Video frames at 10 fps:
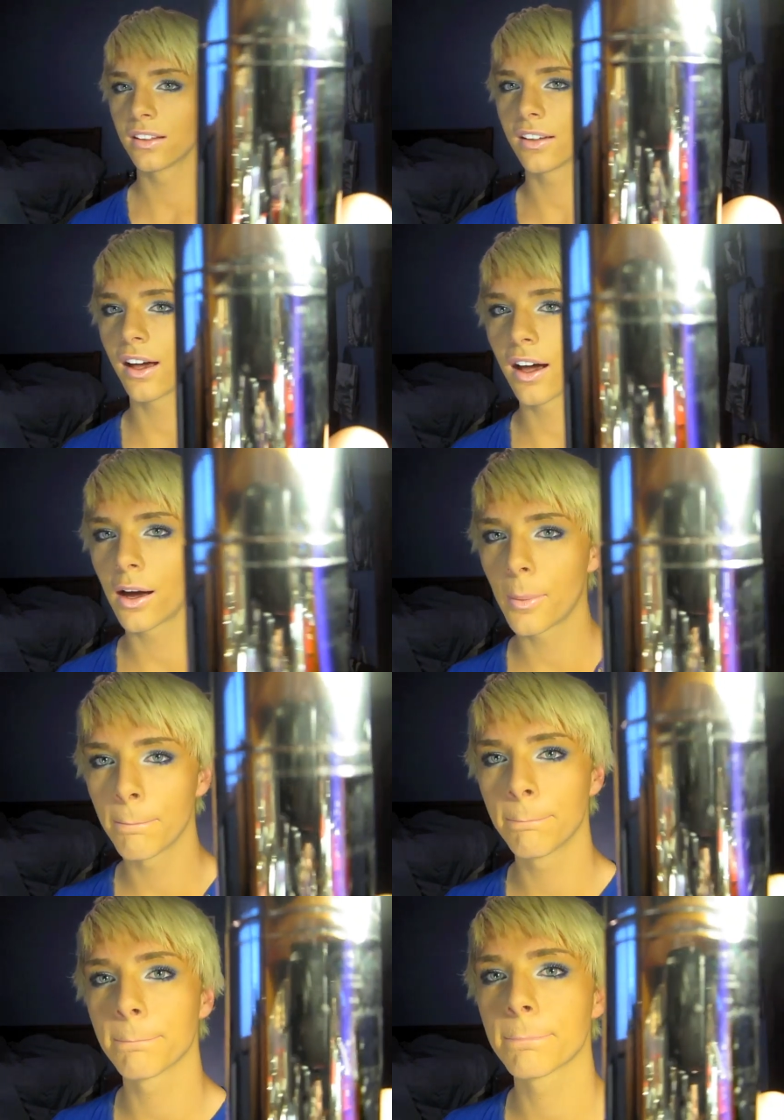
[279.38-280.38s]

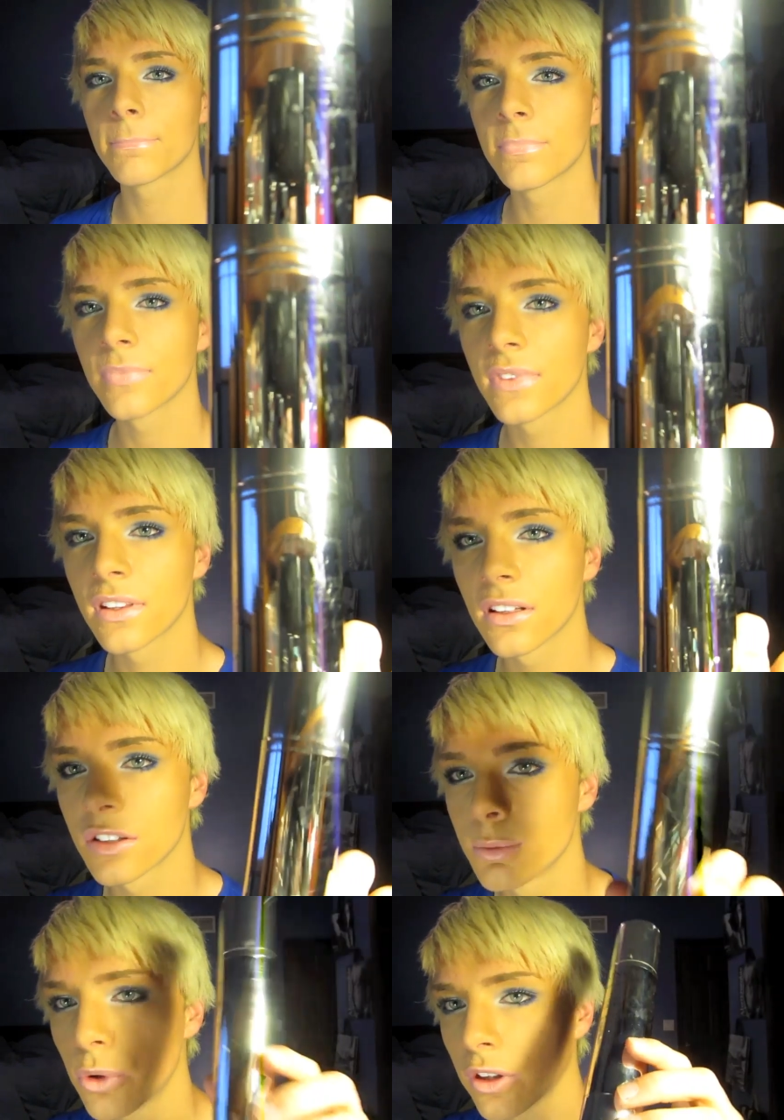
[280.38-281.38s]
um,
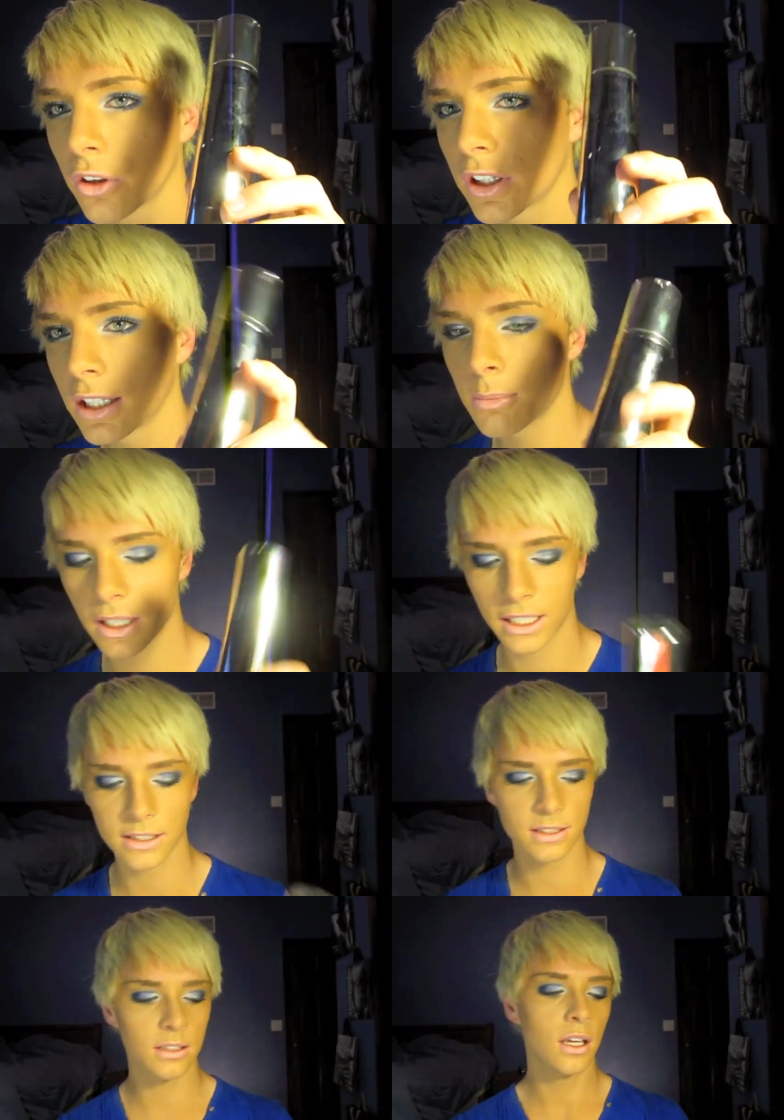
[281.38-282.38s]
smoothing cream.
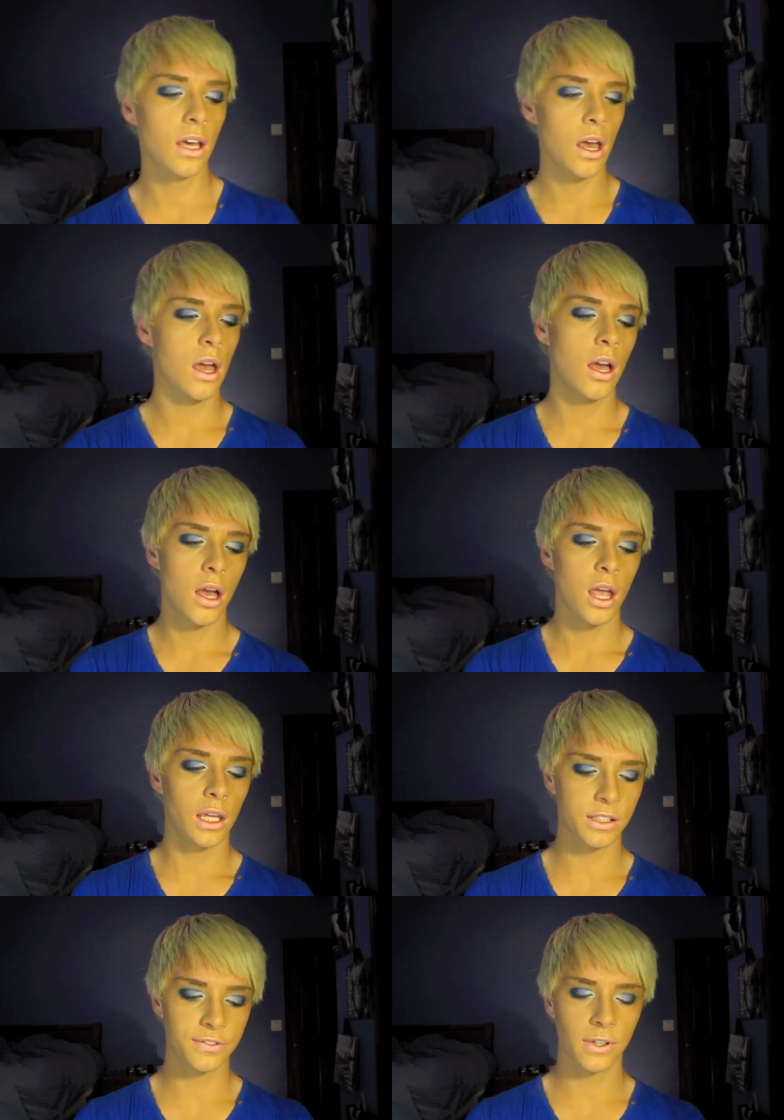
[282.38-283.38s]
It's
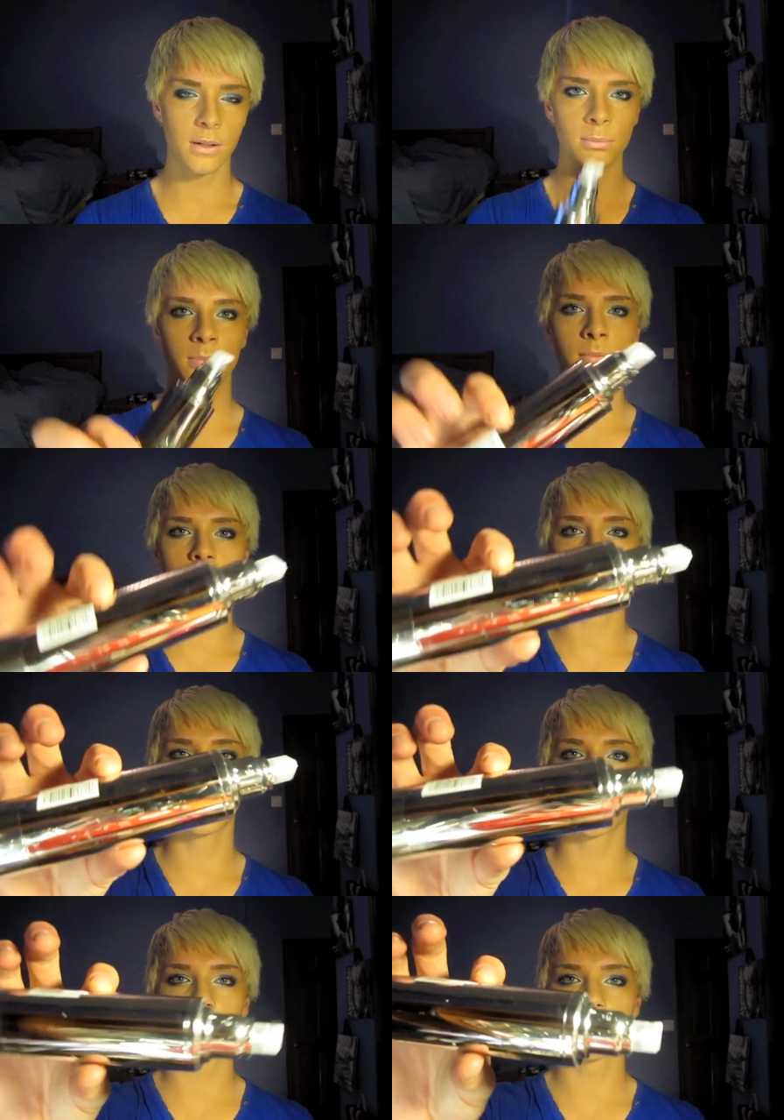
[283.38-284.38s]
it's from
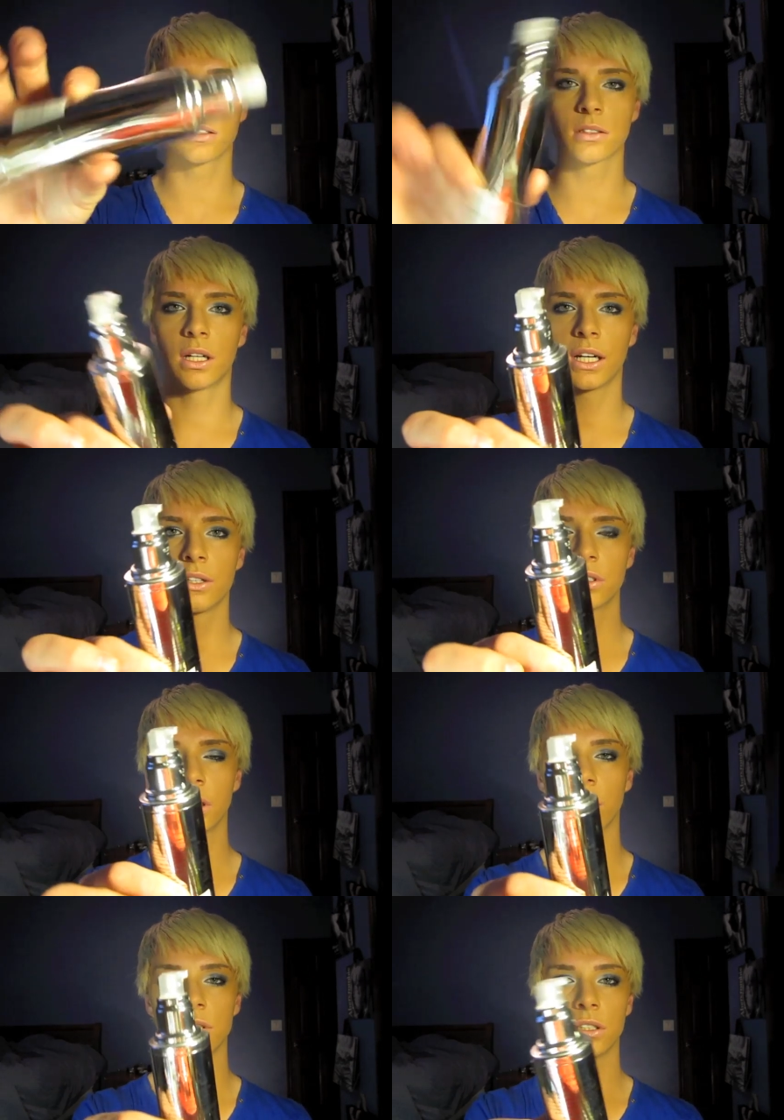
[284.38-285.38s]
like the salon I used to
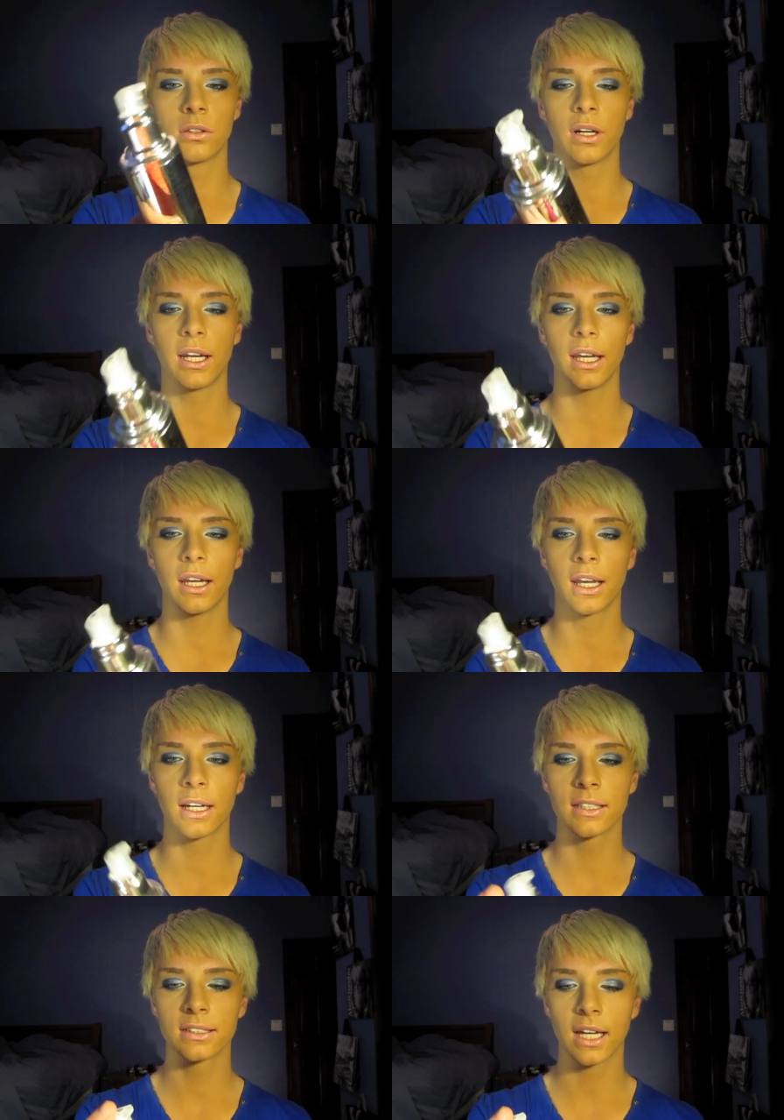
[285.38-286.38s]
go to
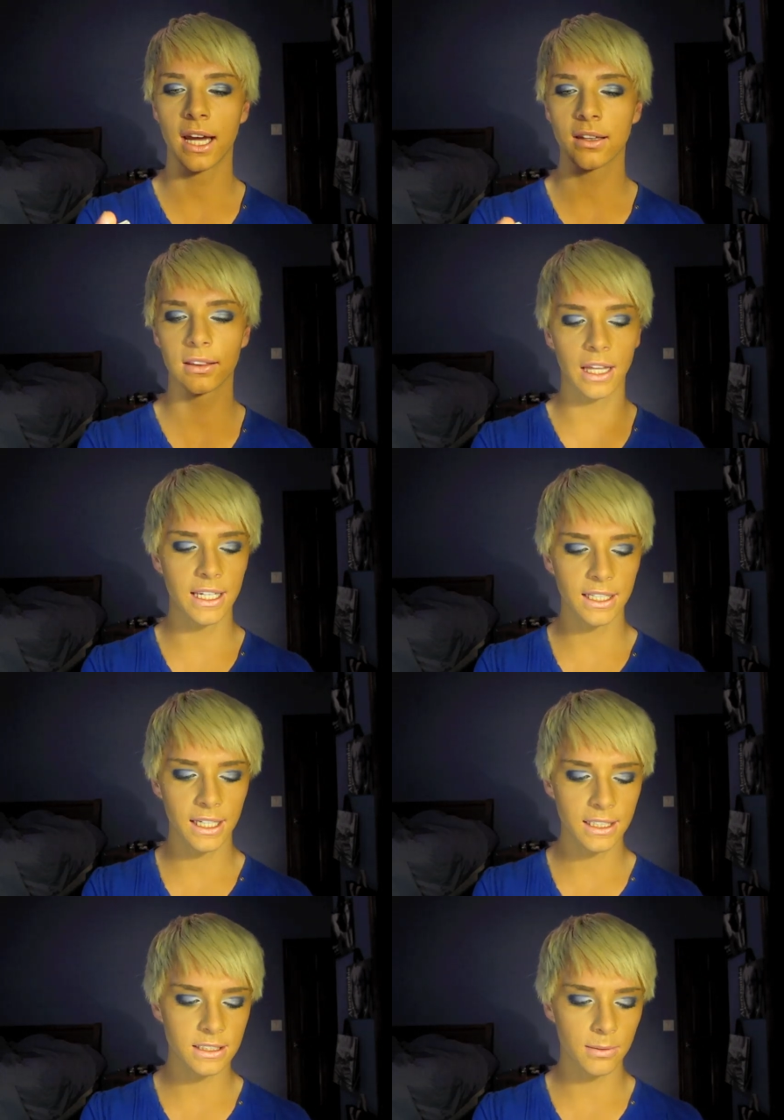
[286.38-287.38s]
and I like
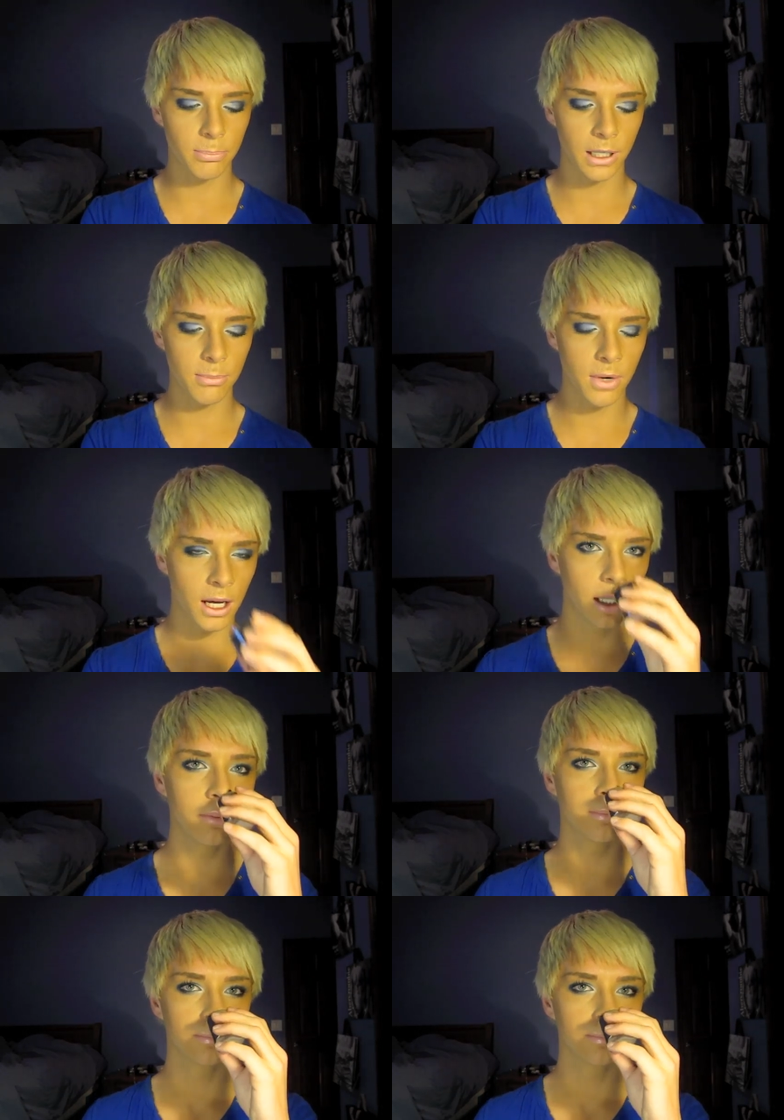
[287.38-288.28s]
it, but I'm not